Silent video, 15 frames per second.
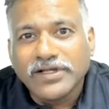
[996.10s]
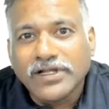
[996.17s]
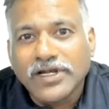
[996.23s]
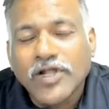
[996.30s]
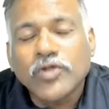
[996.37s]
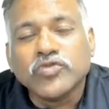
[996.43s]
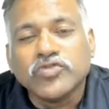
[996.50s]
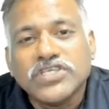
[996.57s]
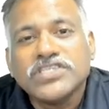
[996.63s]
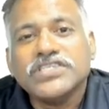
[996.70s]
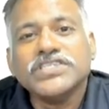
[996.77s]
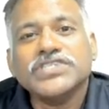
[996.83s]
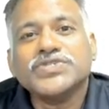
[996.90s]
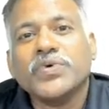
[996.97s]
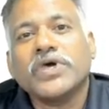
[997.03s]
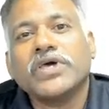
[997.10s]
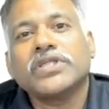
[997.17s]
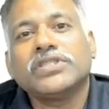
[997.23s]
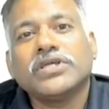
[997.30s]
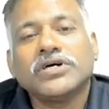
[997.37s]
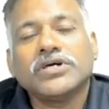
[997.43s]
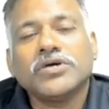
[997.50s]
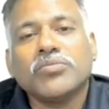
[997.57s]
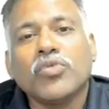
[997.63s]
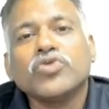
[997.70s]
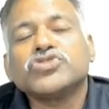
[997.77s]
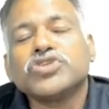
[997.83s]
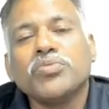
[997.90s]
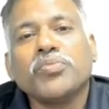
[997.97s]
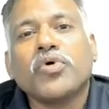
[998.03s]
Now, this is where the
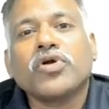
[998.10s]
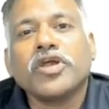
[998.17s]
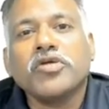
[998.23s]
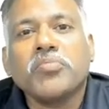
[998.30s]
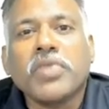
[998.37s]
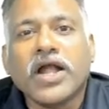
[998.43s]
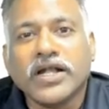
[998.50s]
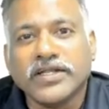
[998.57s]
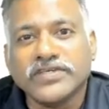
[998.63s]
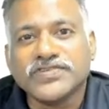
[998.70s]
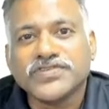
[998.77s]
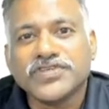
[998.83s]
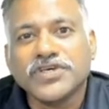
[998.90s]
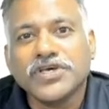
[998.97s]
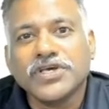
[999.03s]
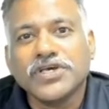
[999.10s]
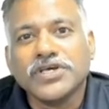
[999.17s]
most important part is.